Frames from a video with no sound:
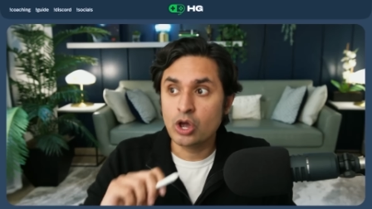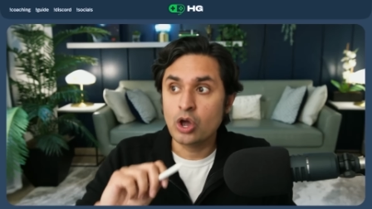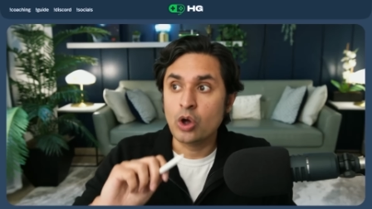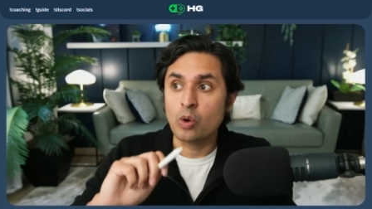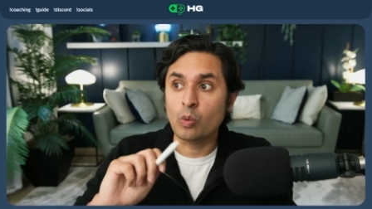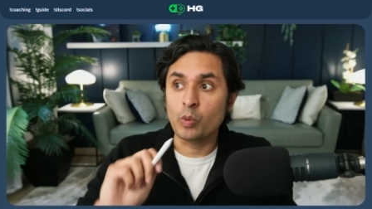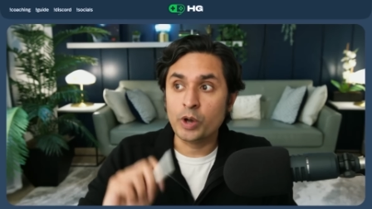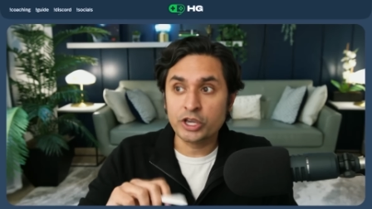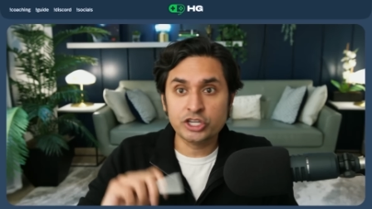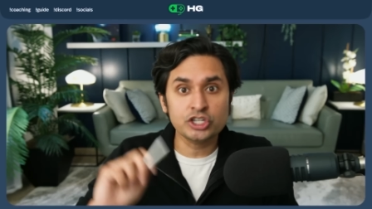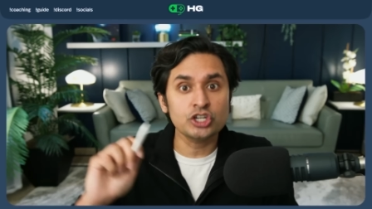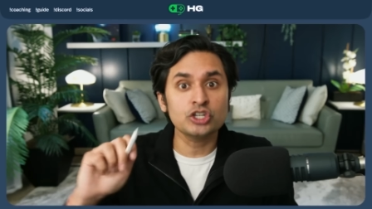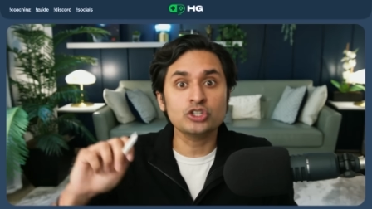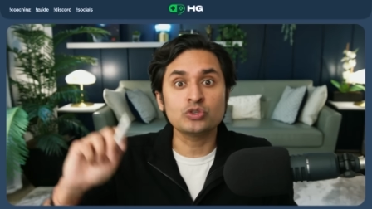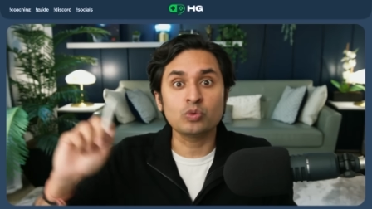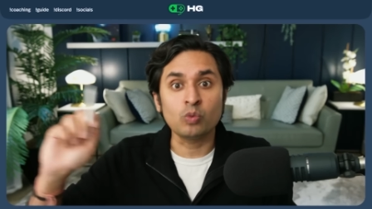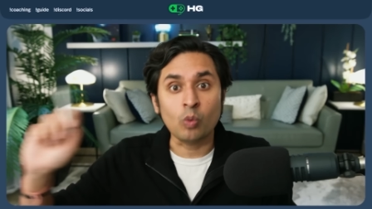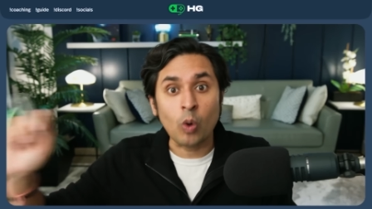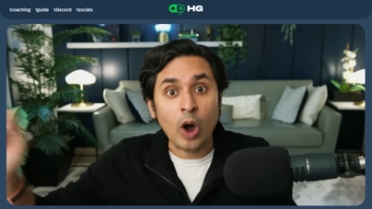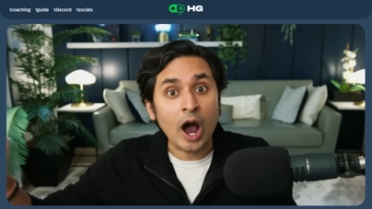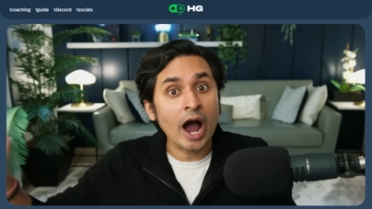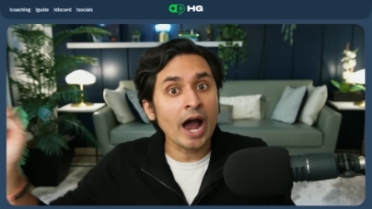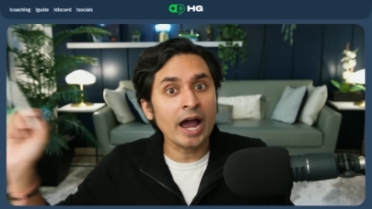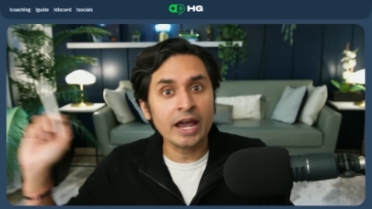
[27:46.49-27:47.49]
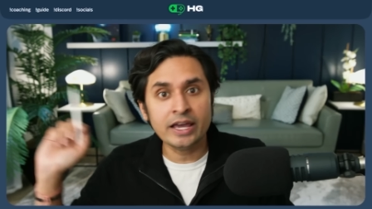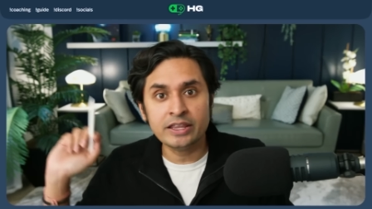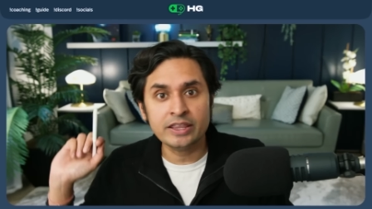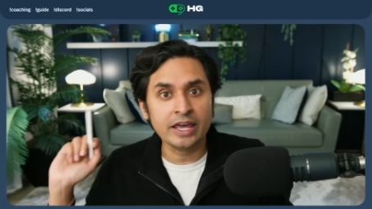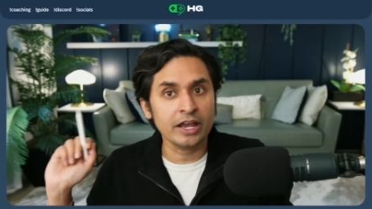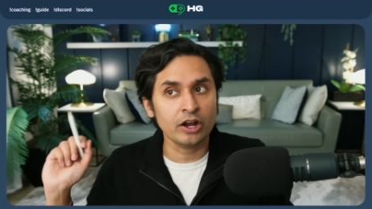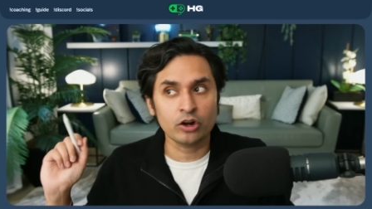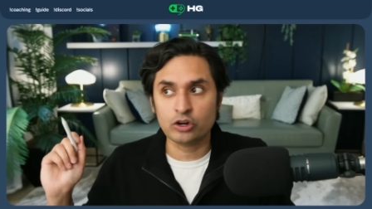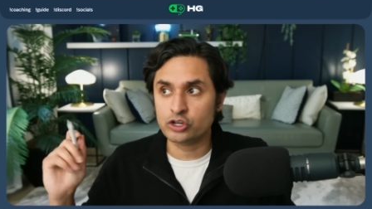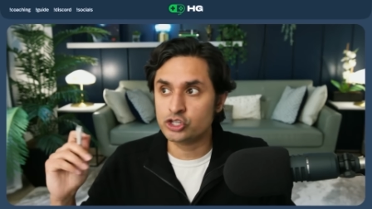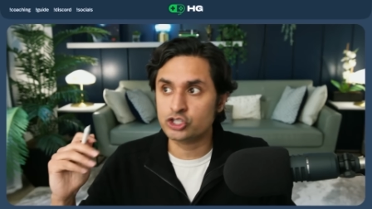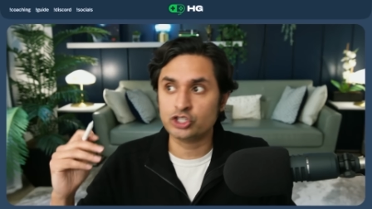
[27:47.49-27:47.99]
which is why they
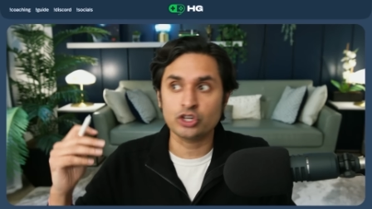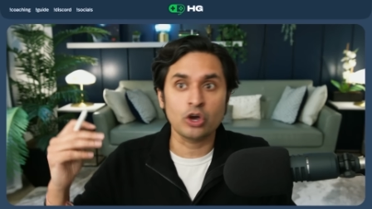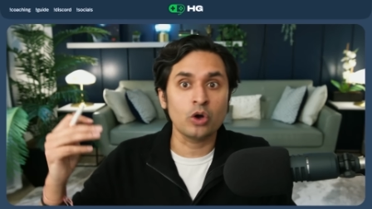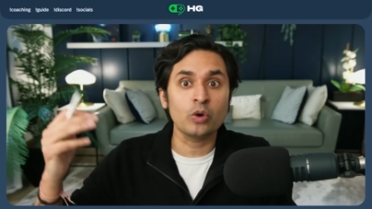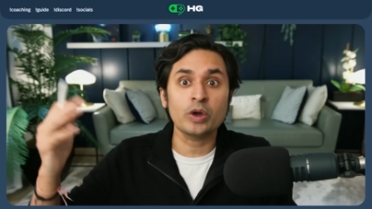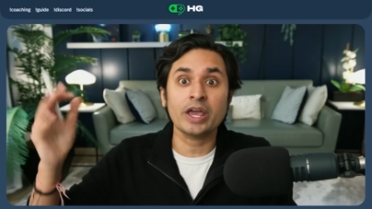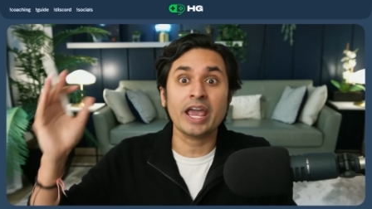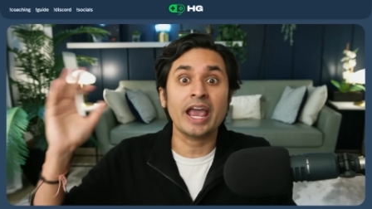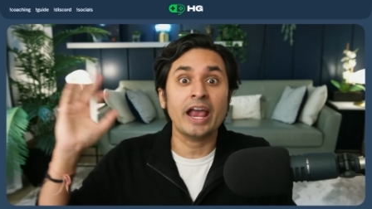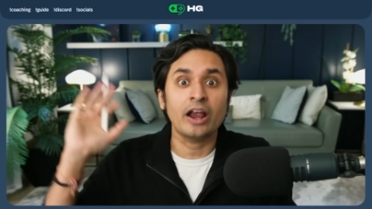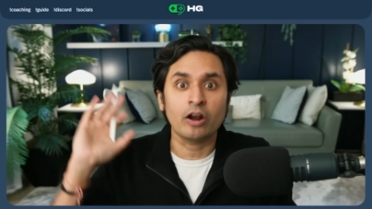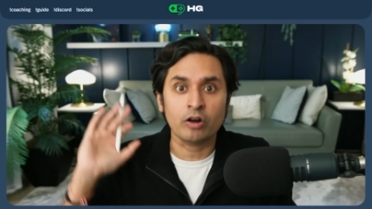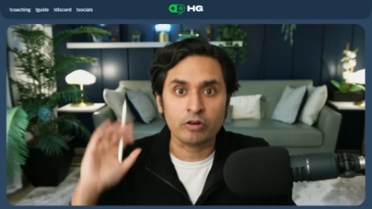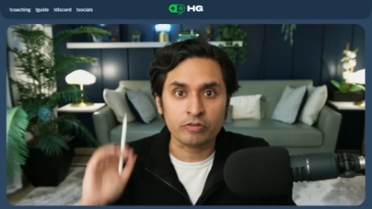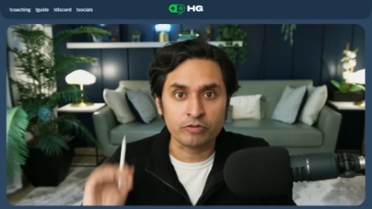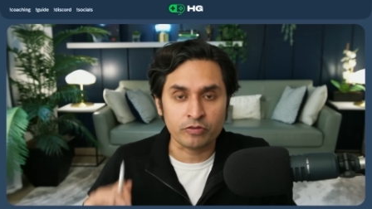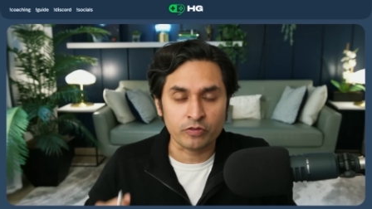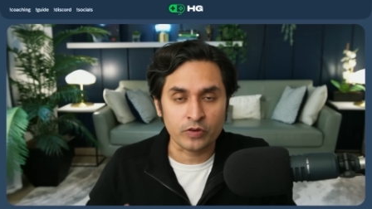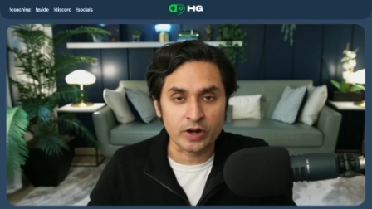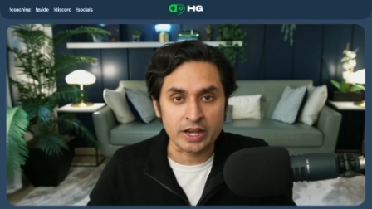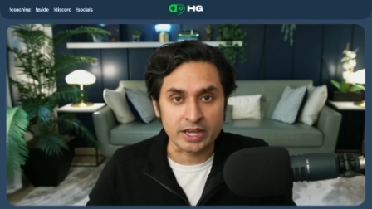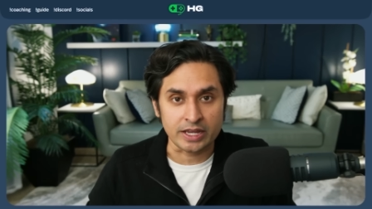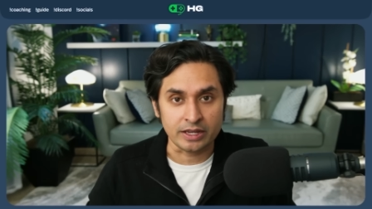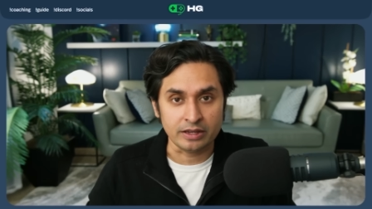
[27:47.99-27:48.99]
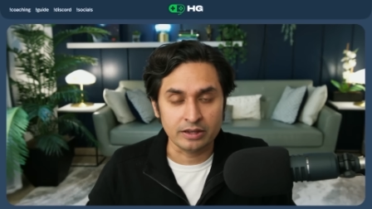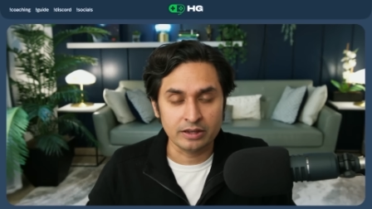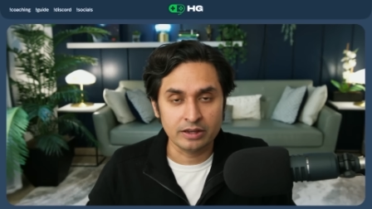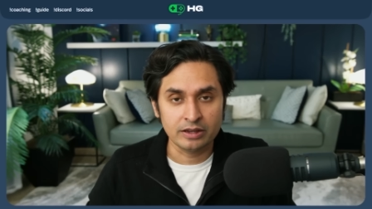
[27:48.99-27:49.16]
are so carefree.